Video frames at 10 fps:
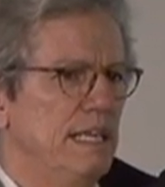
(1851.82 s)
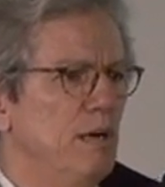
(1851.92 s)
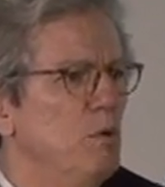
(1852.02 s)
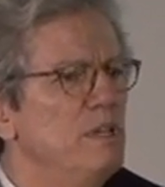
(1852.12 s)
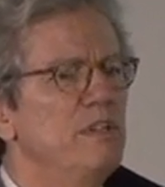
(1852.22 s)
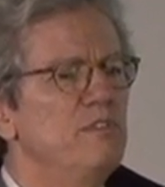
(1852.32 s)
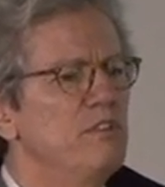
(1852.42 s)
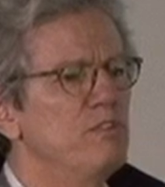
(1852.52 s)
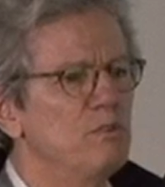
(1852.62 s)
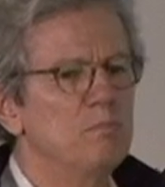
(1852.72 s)
I wonder if
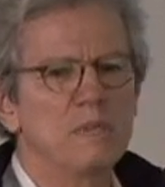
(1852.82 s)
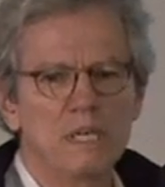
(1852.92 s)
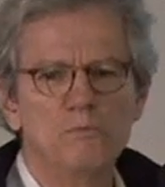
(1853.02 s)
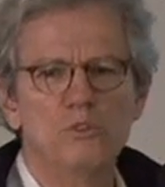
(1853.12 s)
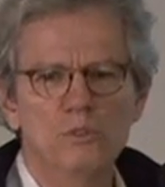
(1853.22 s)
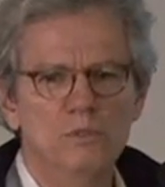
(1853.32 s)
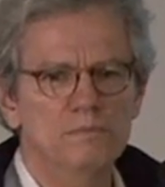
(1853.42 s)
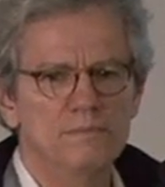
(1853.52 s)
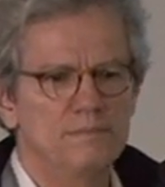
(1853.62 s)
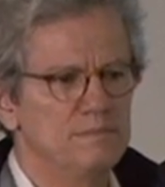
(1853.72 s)
this has become true.
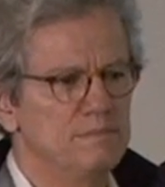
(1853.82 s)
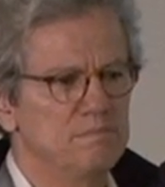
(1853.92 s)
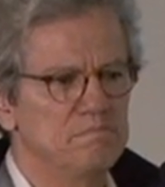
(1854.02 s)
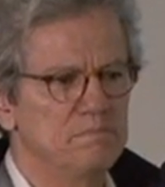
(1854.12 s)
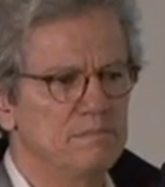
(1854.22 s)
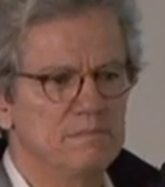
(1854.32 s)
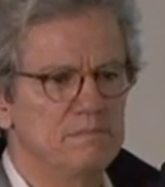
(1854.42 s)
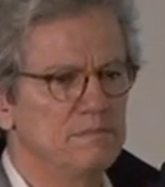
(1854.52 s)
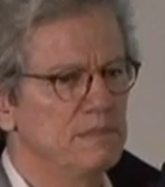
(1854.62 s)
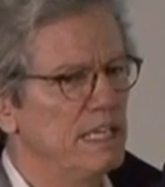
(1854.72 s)

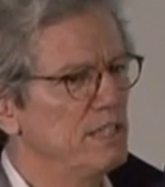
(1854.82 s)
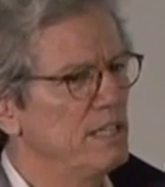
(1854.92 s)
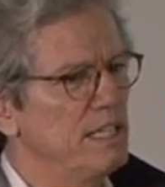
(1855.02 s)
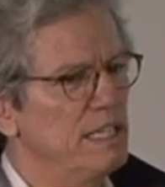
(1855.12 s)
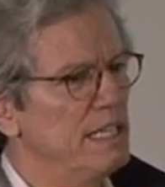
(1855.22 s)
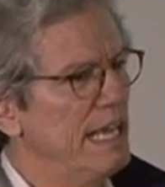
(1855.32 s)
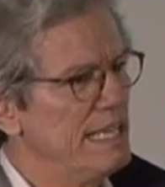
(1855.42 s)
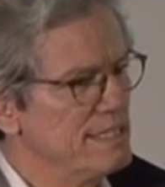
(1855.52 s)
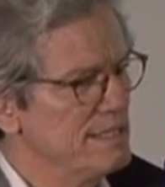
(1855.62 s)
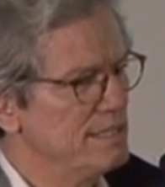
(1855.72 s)
I think it
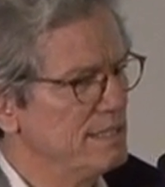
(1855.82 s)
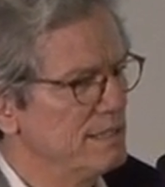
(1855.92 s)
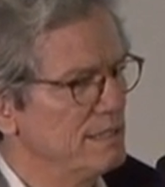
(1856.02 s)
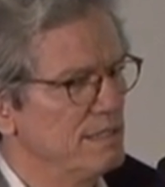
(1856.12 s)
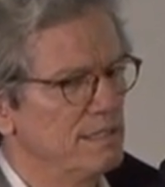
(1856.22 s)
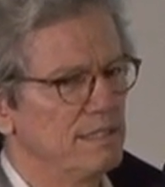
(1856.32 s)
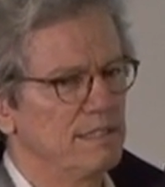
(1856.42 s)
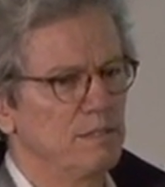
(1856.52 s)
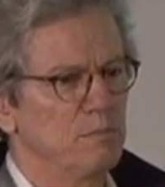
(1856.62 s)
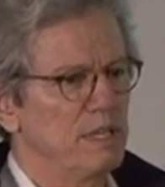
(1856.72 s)
hasn't,
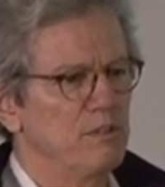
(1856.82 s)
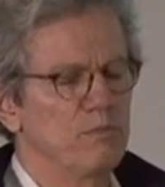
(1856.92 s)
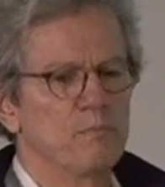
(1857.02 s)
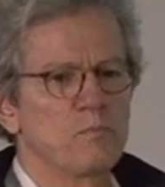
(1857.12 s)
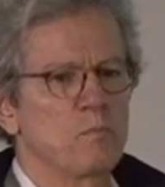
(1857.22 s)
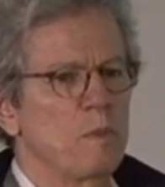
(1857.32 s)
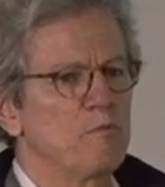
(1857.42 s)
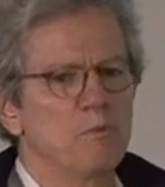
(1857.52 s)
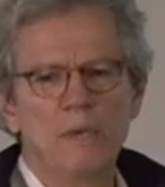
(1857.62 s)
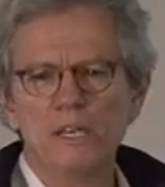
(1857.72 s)
because
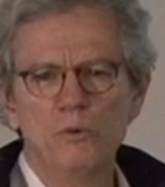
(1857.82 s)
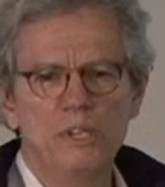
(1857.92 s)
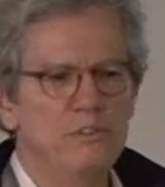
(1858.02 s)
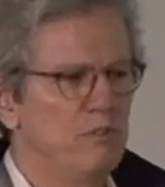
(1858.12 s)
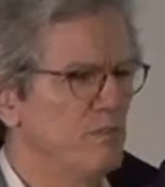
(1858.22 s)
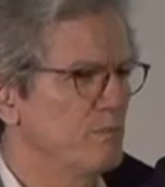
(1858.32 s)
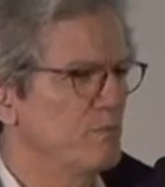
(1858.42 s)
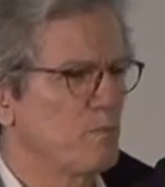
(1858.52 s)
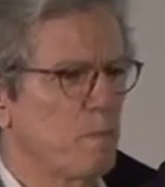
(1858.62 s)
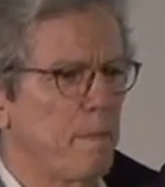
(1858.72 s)
for many reasons.
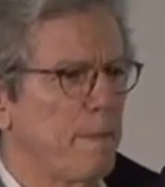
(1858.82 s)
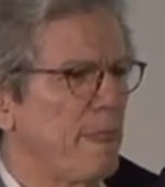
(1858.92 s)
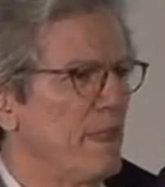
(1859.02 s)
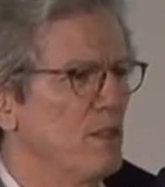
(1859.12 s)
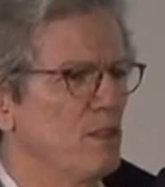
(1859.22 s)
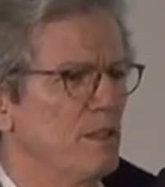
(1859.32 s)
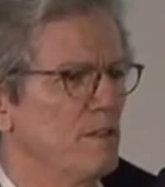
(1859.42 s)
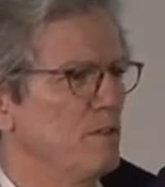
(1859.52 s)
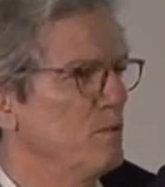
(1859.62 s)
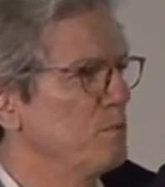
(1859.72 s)

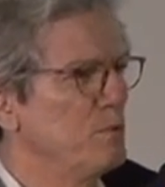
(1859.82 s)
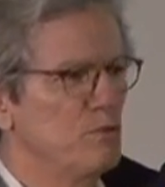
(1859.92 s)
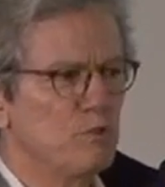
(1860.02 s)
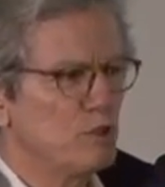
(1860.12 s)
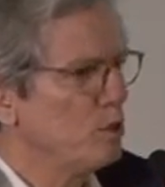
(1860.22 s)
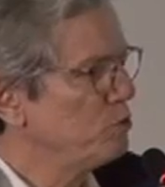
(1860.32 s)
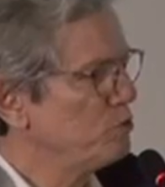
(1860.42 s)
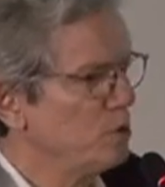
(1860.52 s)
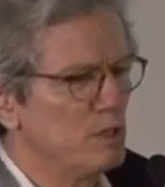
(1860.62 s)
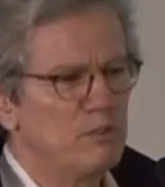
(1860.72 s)
Brazil's close
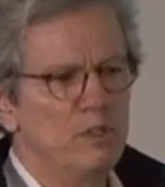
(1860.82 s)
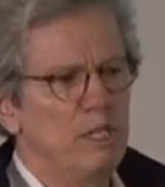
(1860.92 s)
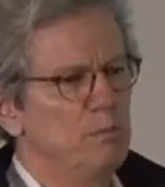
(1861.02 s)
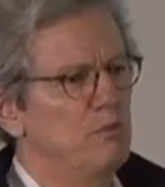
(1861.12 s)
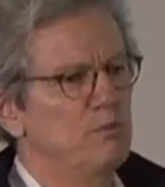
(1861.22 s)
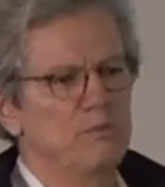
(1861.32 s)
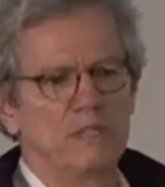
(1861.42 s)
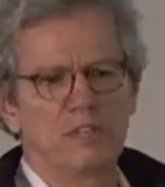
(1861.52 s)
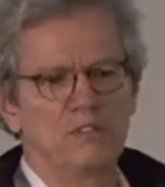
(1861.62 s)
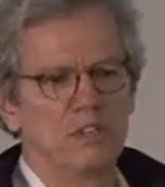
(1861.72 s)
to all its neighbors,
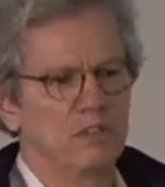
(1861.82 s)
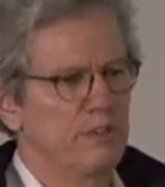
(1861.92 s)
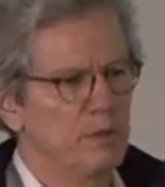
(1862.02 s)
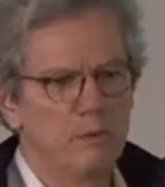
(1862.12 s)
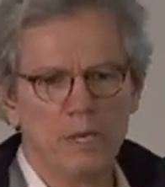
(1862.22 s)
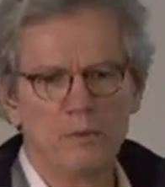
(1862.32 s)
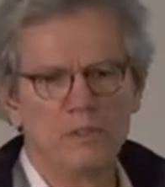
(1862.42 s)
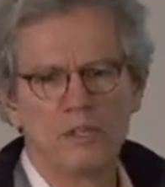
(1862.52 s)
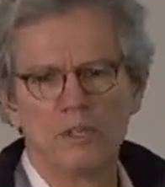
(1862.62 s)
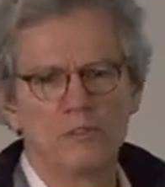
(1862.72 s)
gets along very well
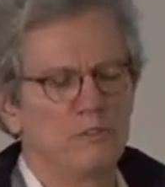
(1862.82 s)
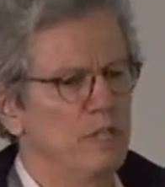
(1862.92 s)
with all its